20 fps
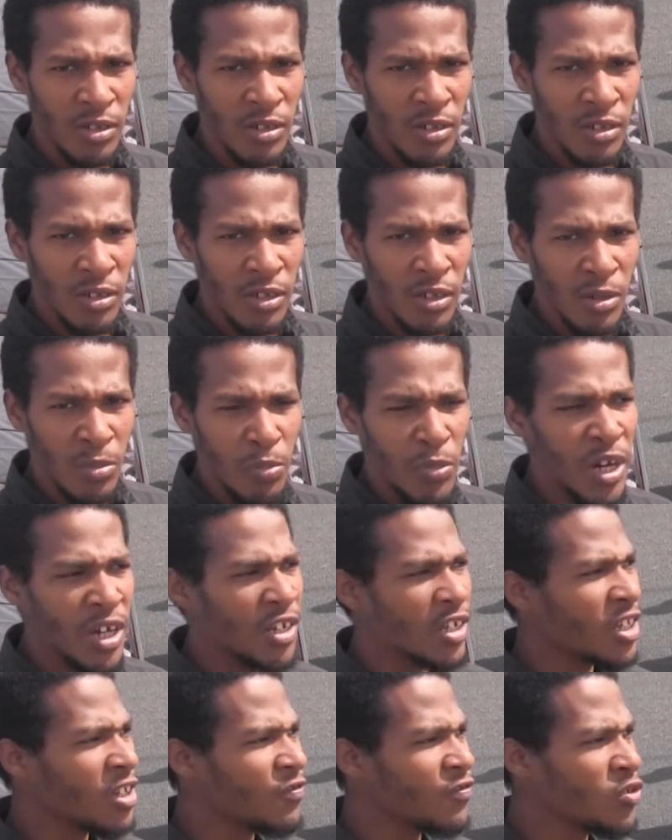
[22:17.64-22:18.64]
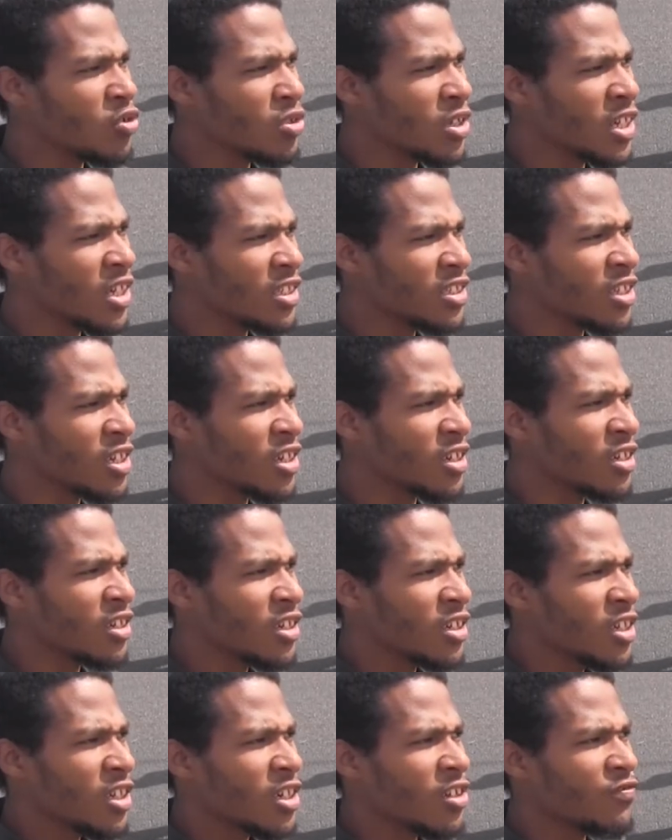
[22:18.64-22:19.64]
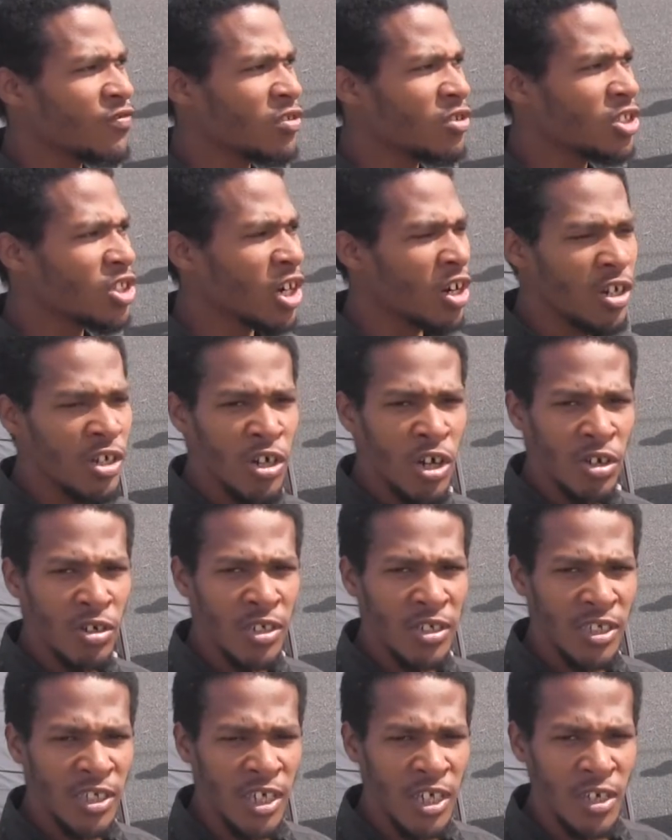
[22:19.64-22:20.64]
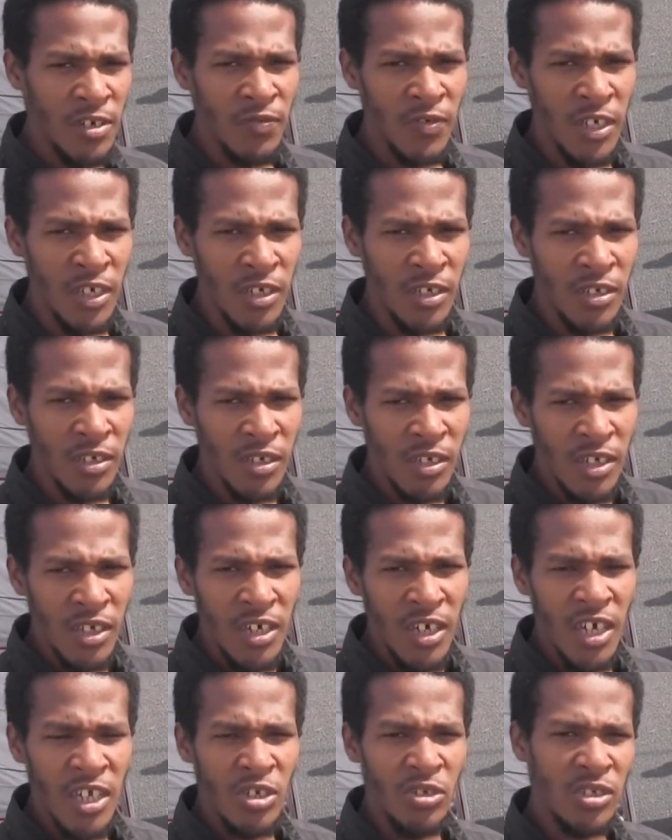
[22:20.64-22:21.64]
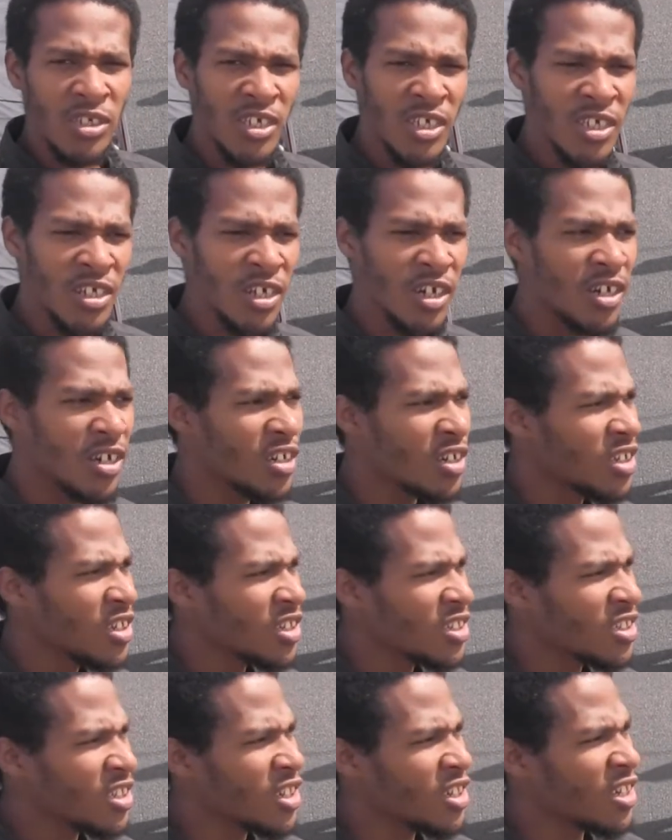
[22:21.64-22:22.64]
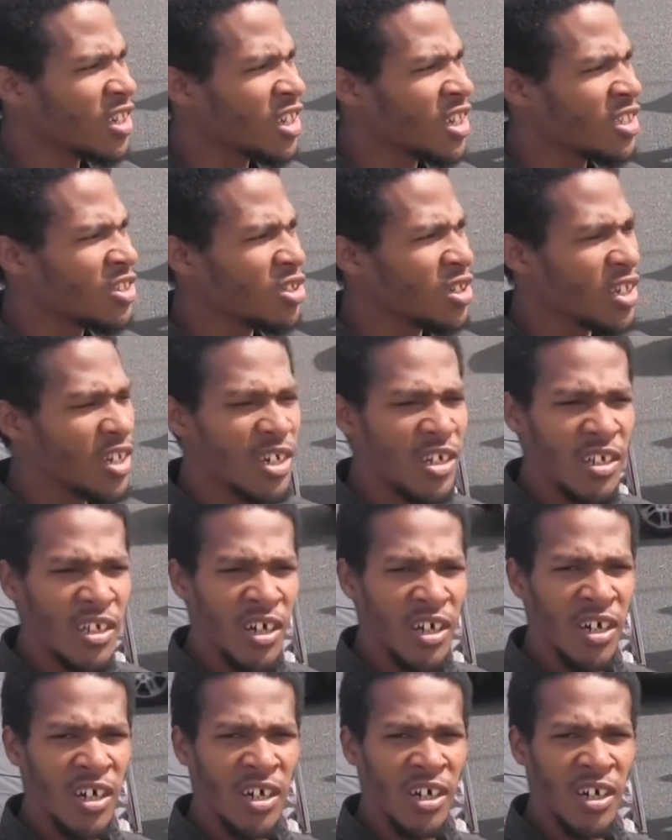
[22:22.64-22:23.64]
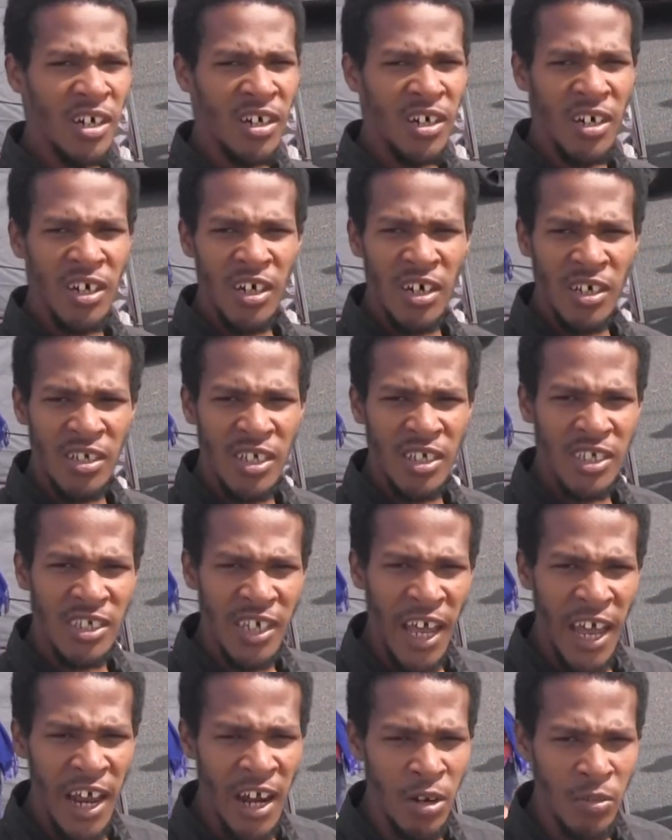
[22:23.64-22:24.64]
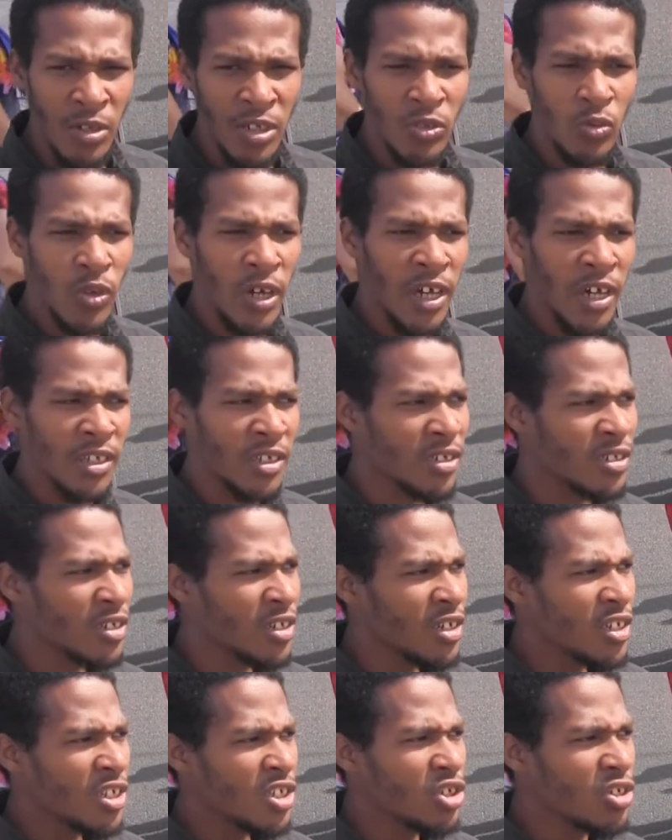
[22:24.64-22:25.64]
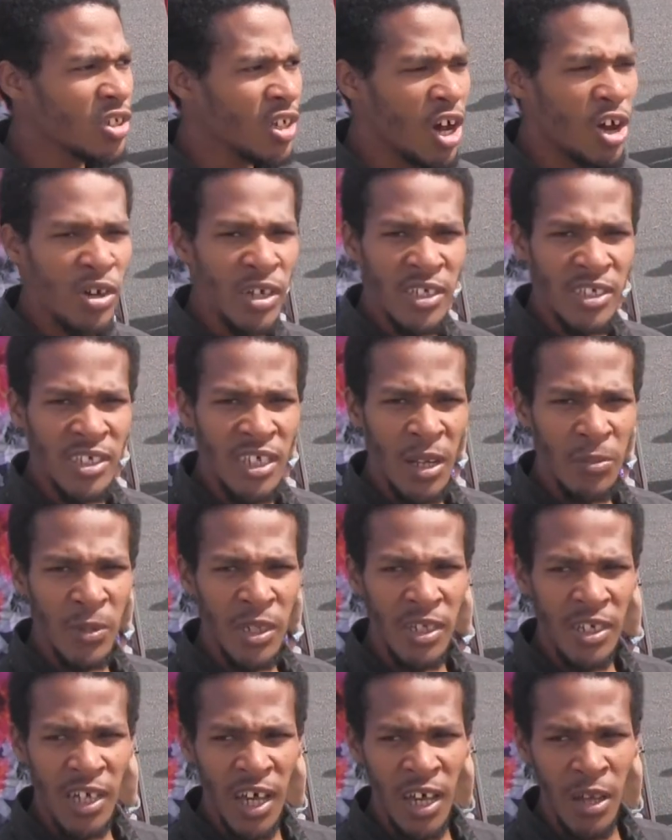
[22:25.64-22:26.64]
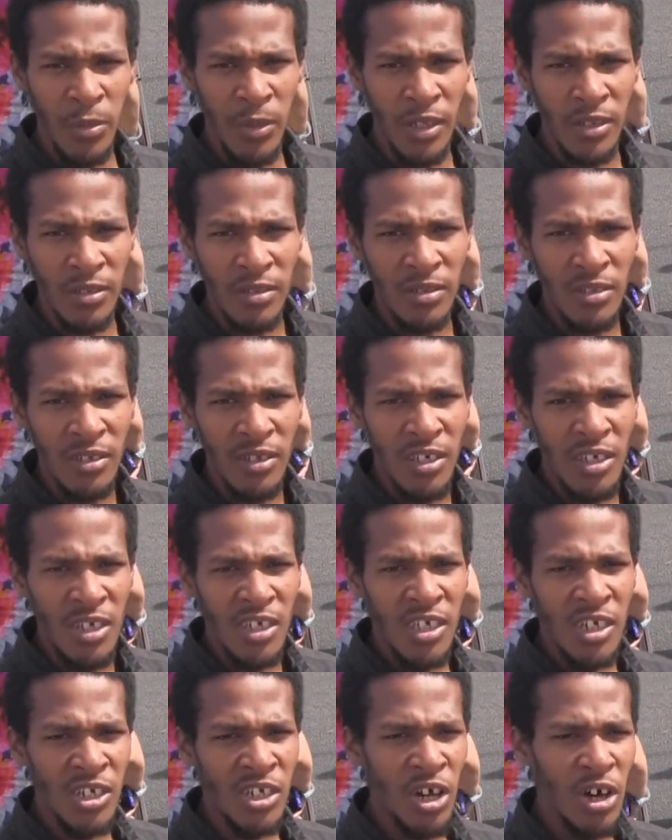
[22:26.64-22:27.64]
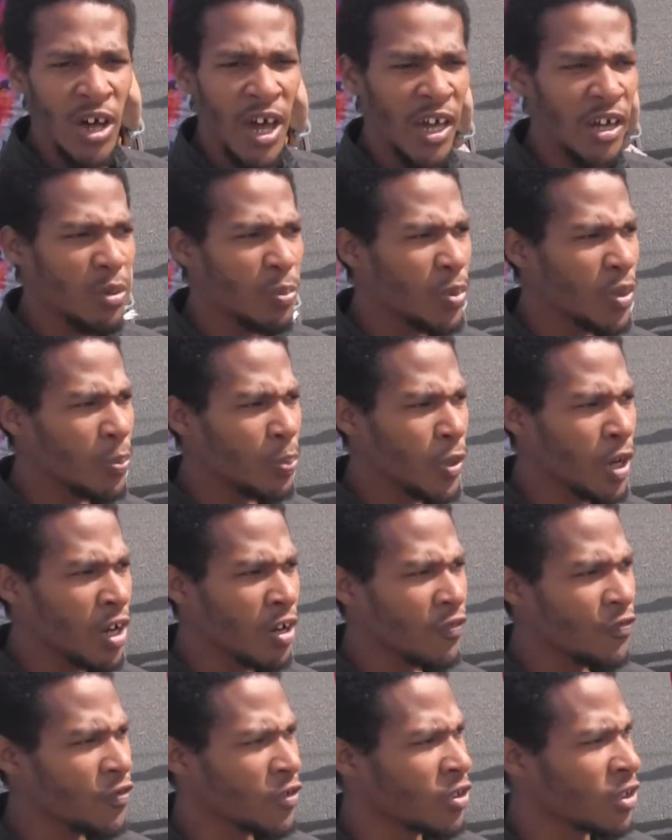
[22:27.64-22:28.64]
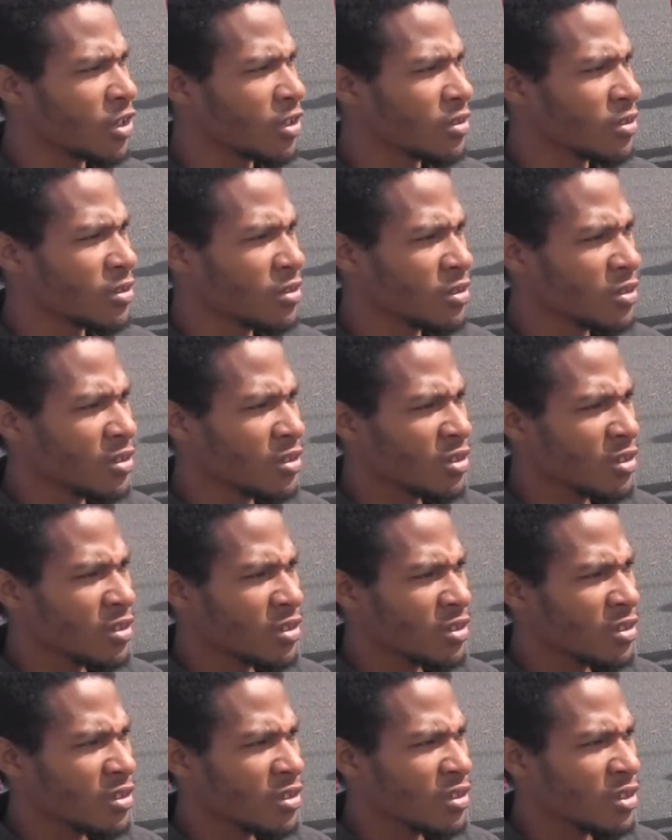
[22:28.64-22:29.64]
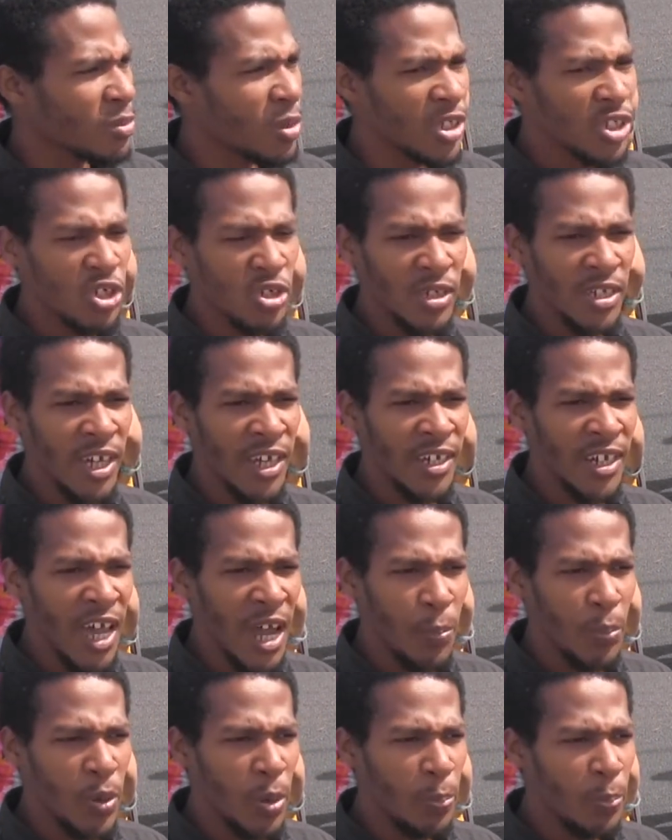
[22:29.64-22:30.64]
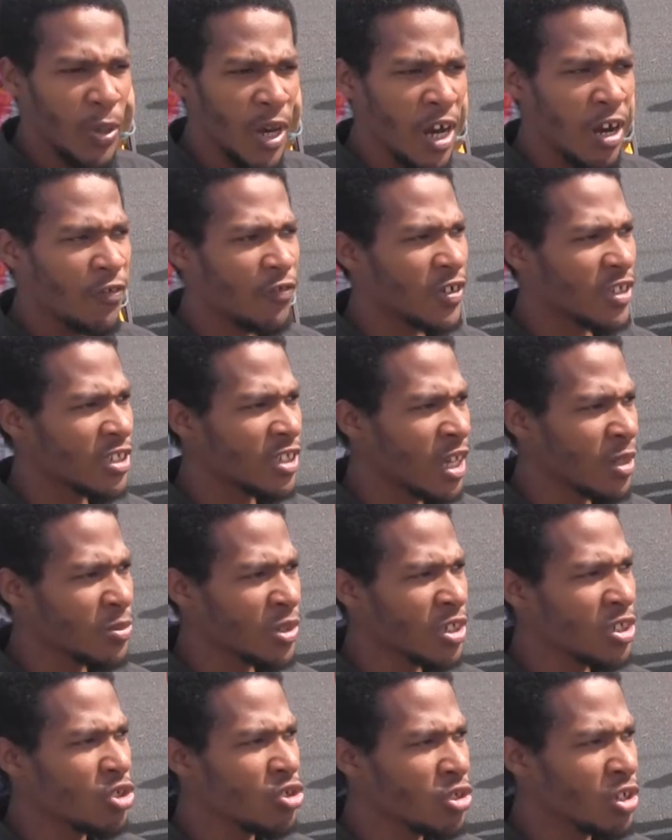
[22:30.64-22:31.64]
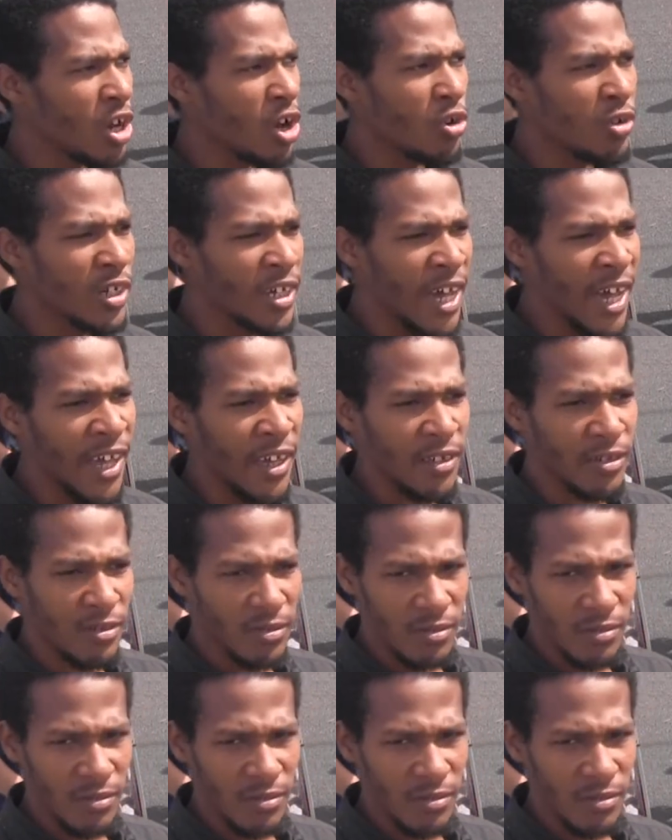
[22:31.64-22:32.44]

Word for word: Right. But if you get the, if you turn on the TV and you see the the and you hear the uh, uh, the sirens wailing, you know it's something coming. You know how to prepare for it. But you cannot prepare for something you know not.